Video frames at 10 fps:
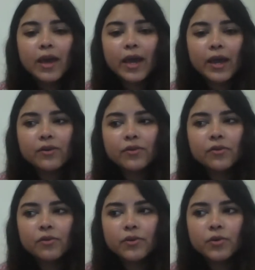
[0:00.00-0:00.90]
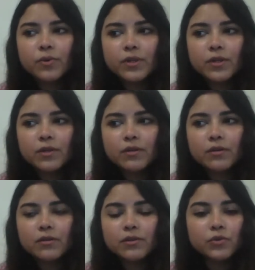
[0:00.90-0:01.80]
And here you will
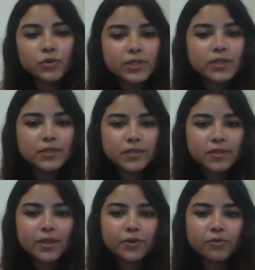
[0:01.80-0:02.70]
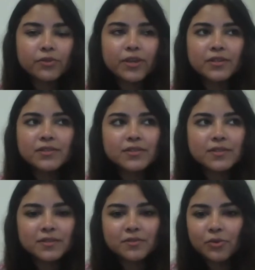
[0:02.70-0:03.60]
notice that, you know, there
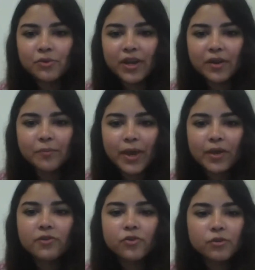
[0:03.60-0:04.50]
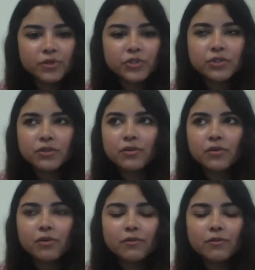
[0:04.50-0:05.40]
is, you know, an apparent omission
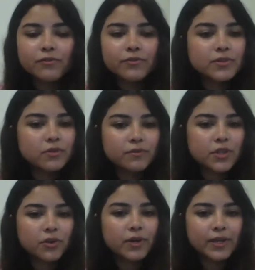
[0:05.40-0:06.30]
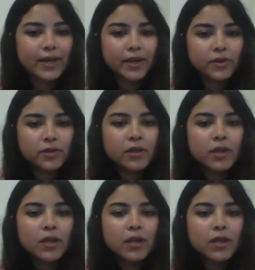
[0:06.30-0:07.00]
of the soft security angle